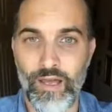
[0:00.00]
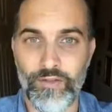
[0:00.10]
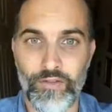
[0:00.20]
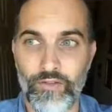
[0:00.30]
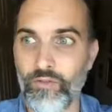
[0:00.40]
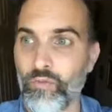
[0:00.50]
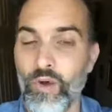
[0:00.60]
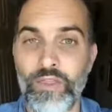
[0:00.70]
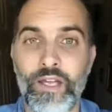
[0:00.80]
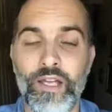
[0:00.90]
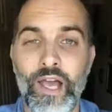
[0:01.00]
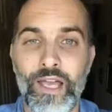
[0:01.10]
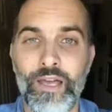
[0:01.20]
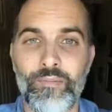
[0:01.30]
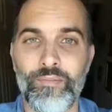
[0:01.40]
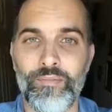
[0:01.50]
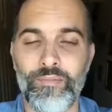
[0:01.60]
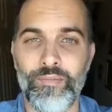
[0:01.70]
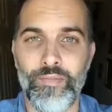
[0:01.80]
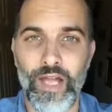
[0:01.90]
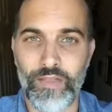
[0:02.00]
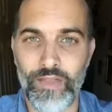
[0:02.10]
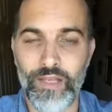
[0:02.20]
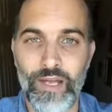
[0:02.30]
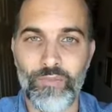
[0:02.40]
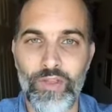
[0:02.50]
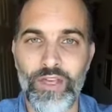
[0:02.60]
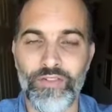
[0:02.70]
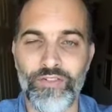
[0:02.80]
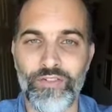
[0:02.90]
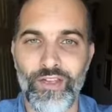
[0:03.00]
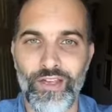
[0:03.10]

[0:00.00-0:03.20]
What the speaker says: This is who I think I am. I think I'm this.